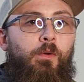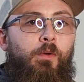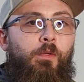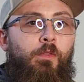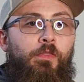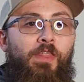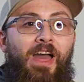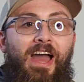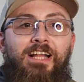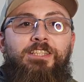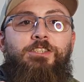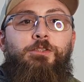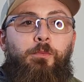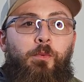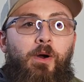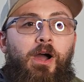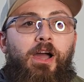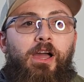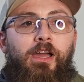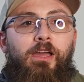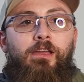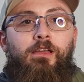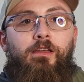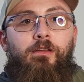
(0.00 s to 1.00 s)
That's
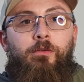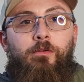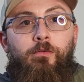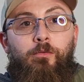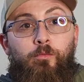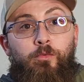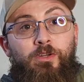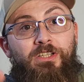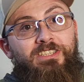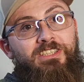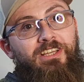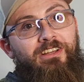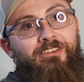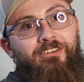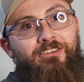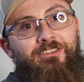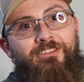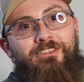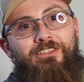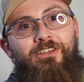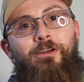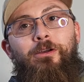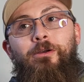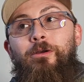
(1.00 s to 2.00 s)
why
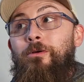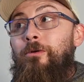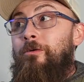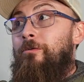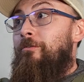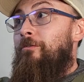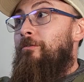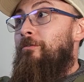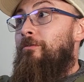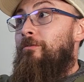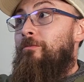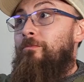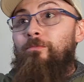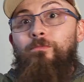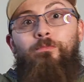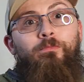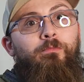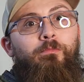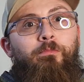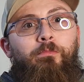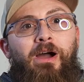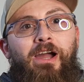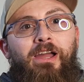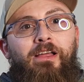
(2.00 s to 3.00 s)
resellers
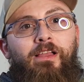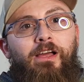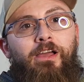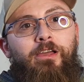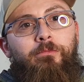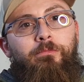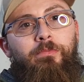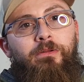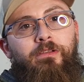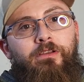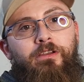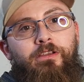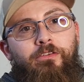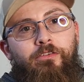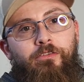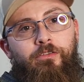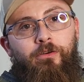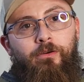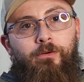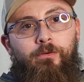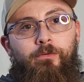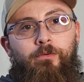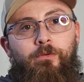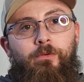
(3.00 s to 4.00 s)
buy liabilities,
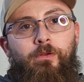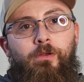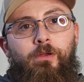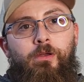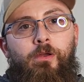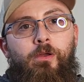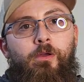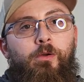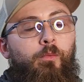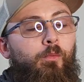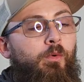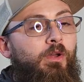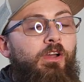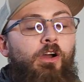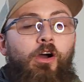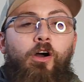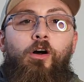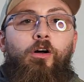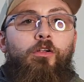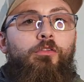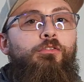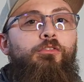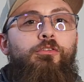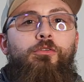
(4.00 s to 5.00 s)
though. We
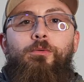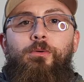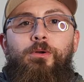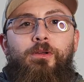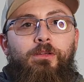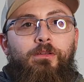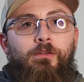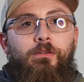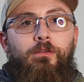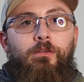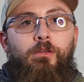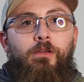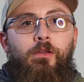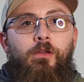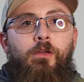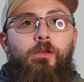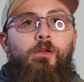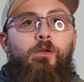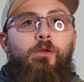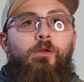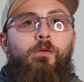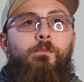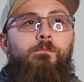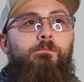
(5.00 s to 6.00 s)
all do it.
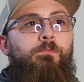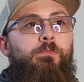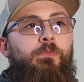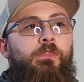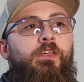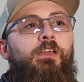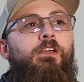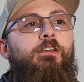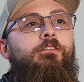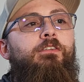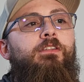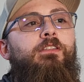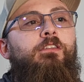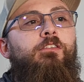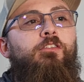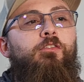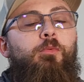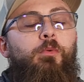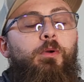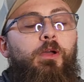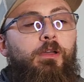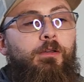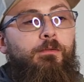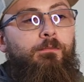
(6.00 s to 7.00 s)
Think of it this
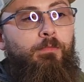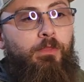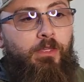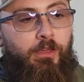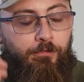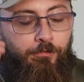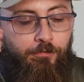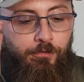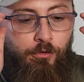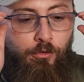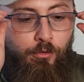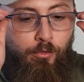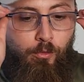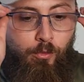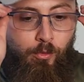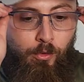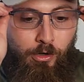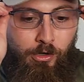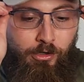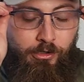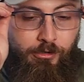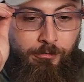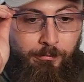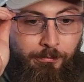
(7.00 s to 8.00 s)
way. If you
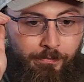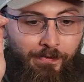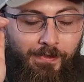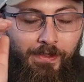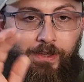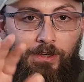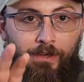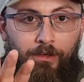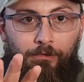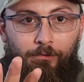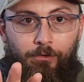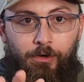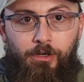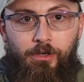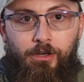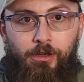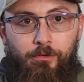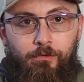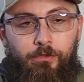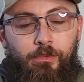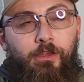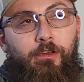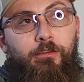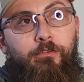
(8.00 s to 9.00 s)
are complaining right now,
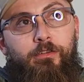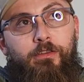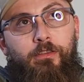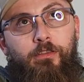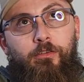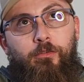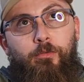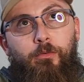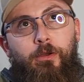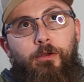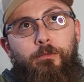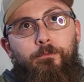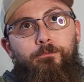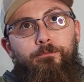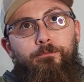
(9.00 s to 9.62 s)
think of it this way.